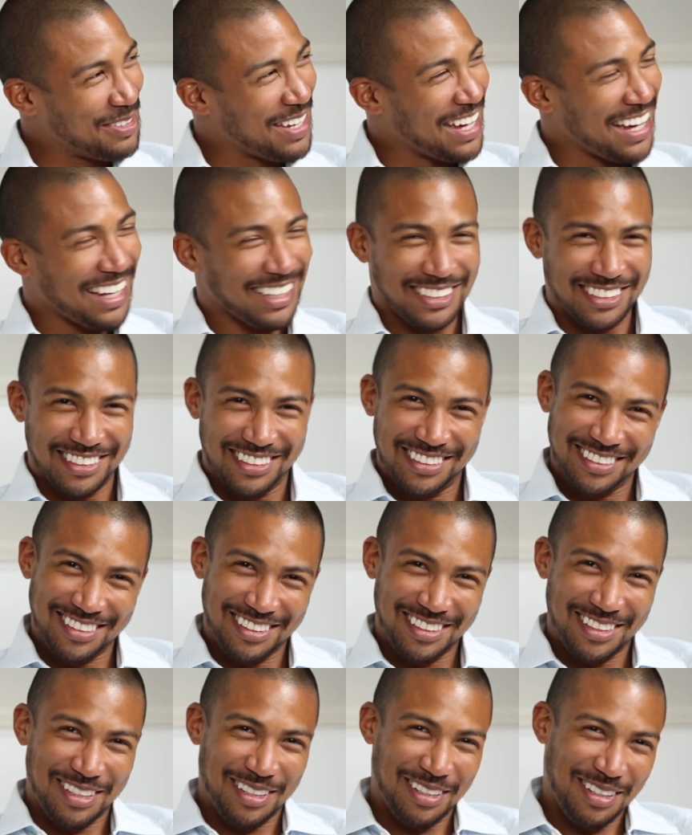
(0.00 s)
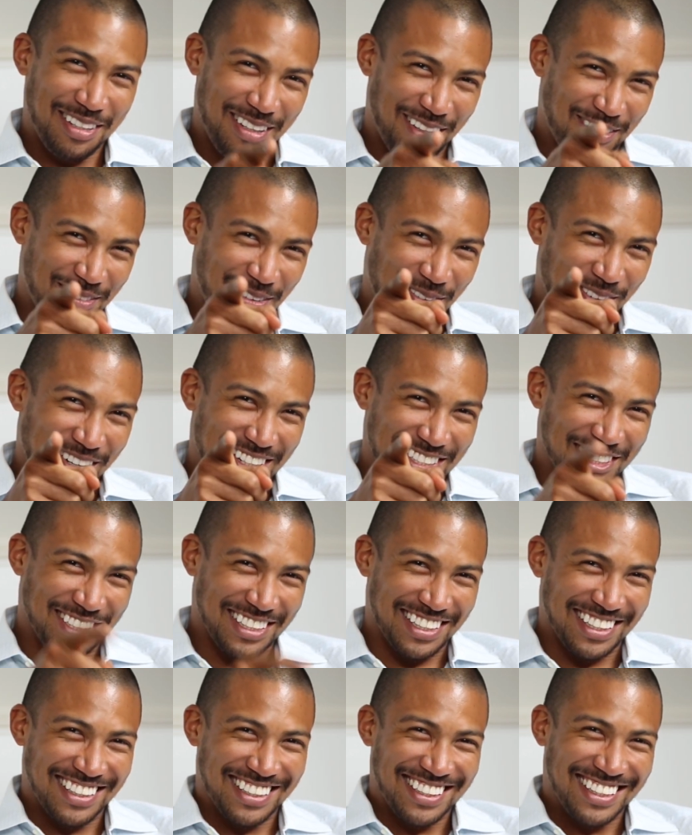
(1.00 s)
you guys for
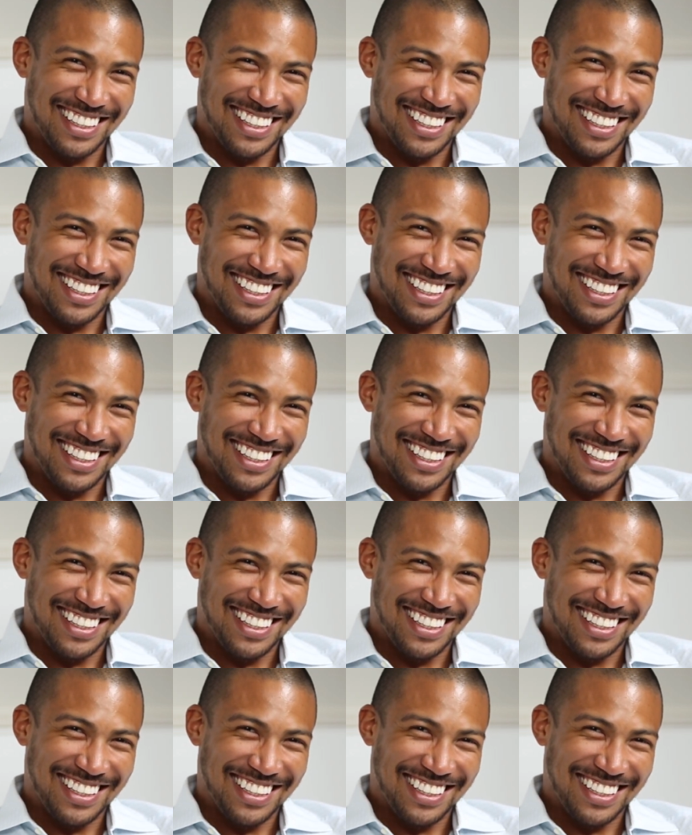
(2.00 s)
watching.